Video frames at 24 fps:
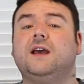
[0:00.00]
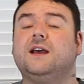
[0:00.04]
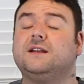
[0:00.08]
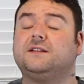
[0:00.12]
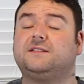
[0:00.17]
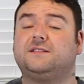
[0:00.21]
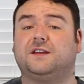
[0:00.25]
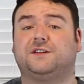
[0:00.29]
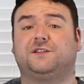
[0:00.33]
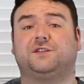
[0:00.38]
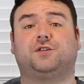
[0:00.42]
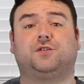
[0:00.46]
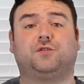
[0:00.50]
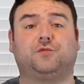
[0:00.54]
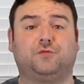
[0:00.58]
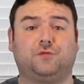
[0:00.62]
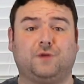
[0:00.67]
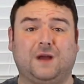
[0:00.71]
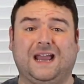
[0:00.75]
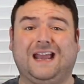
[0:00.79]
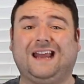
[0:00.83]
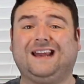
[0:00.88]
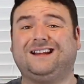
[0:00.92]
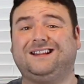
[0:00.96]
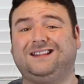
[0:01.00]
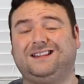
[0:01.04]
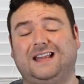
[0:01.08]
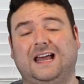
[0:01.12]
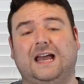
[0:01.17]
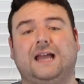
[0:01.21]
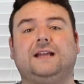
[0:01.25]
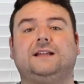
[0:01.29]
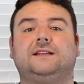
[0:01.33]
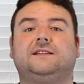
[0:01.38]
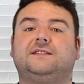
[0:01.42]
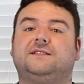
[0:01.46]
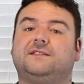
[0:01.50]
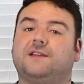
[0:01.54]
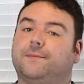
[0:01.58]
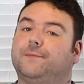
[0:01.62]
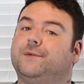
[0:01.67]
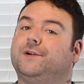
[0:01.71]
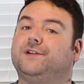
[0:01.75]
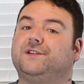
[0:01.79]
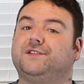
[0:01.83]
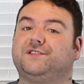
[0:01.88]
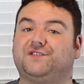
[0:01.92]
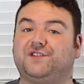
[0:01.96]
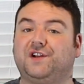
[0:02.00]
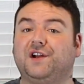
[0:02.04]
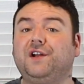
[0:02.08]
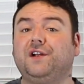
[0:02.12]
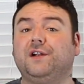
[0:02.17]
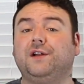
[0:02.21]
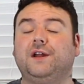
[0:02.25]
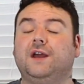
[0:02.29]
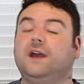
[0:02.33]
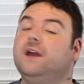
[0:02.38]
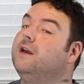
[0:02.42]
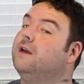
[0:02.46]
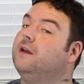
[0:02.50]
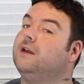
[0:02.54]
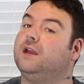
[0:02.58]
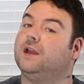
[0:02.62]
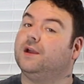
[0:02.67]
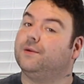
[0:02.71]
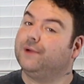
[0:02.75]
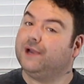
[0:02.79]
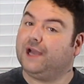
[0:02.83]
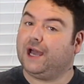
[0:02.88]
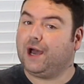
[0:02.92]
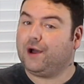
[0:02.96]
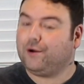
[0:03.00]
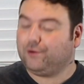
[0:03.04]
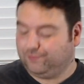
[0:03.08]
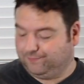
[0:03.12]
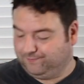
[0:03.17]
It's such a great light summer dessert. Here we go.